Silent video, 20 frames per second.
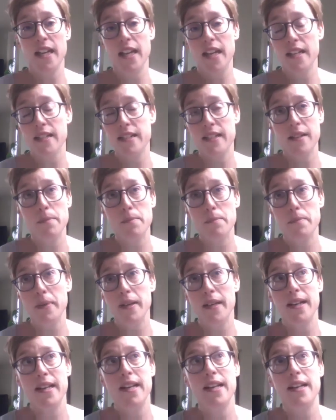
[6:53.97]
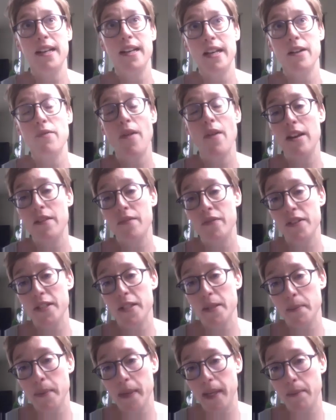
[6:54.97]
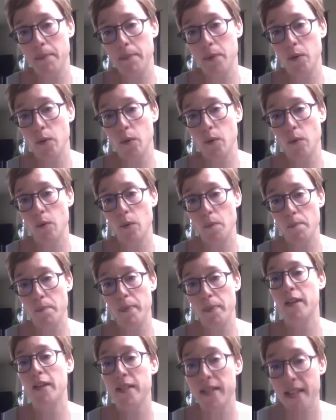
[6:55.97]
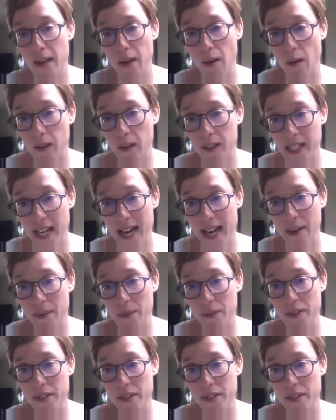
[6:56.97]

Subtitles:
is completely irrelevant to people because they're locked down.